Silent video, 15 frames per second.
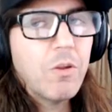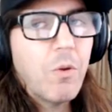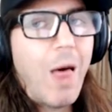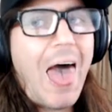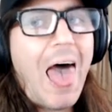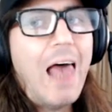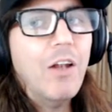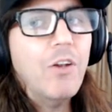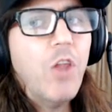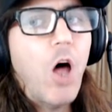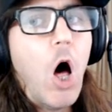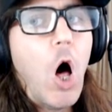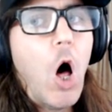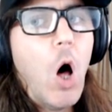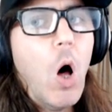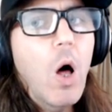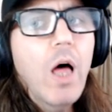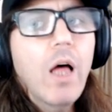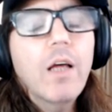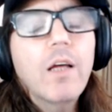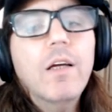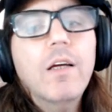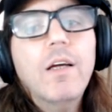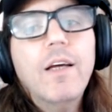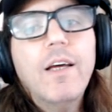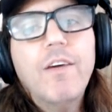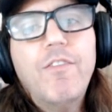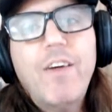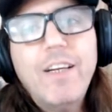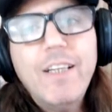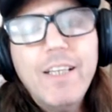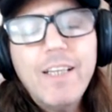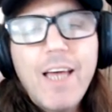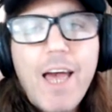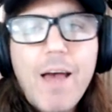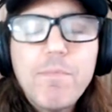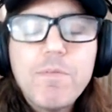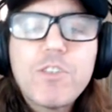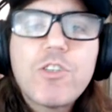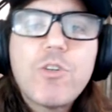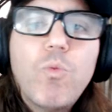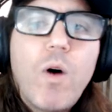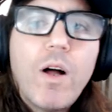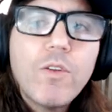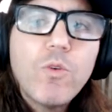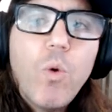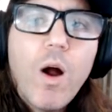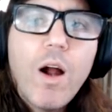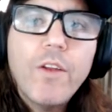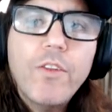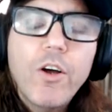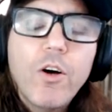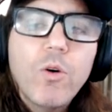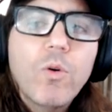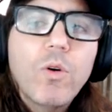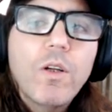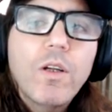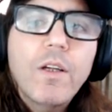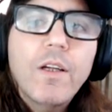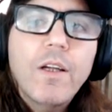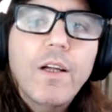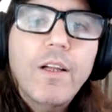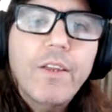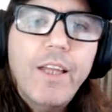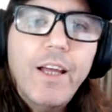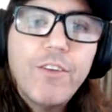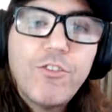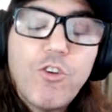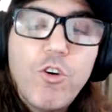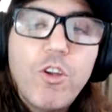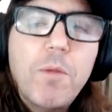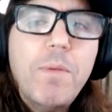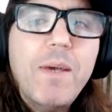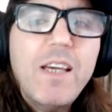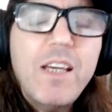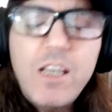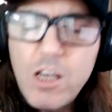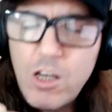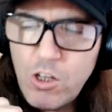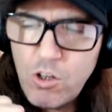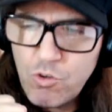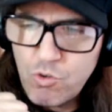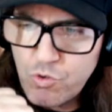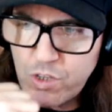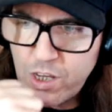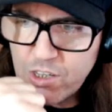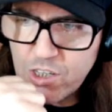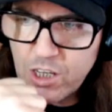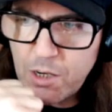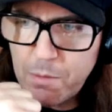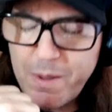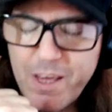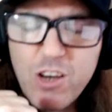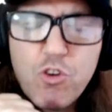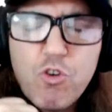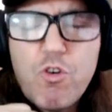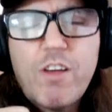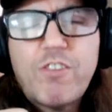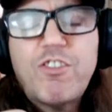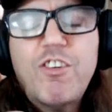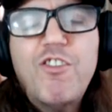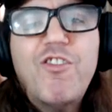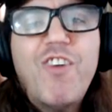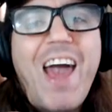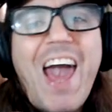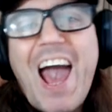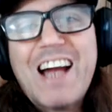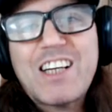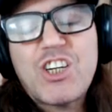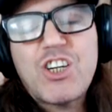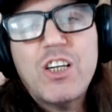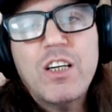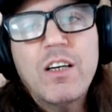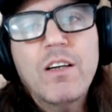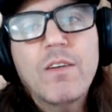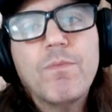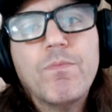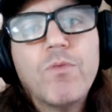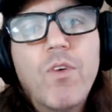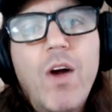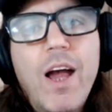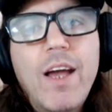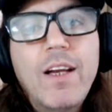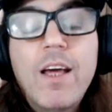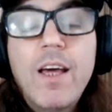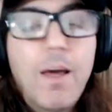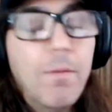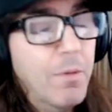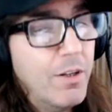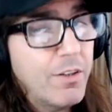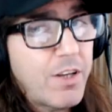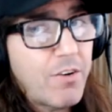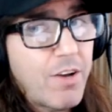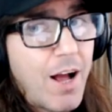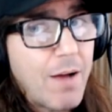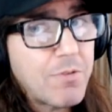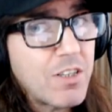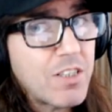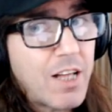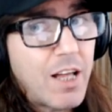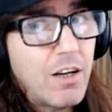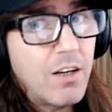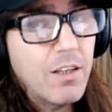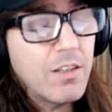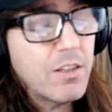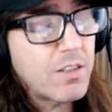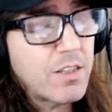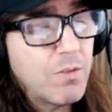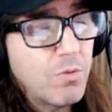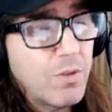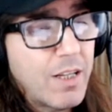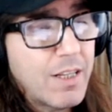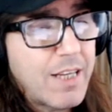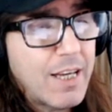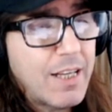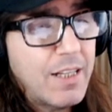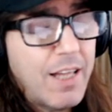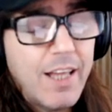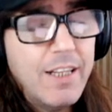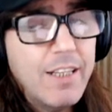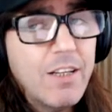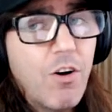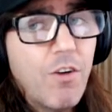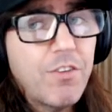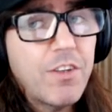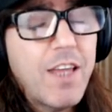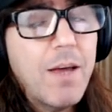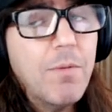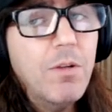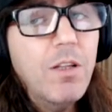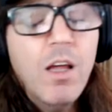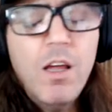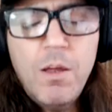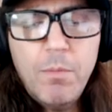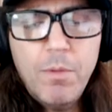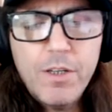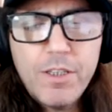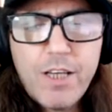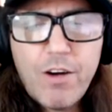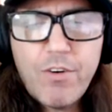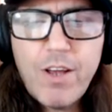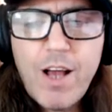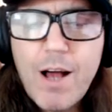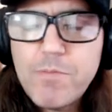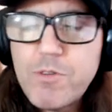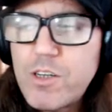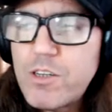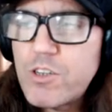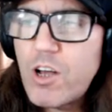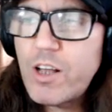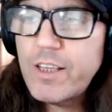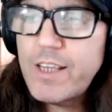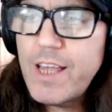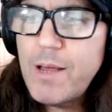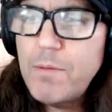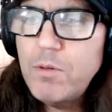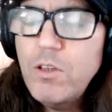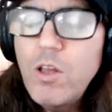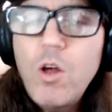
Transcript: Guaidó, if anything happens to Juan Guaidó, there's going to be there's going to be aggressive action, right? And military options on is we're not taking anything off the table. Military option is on the table.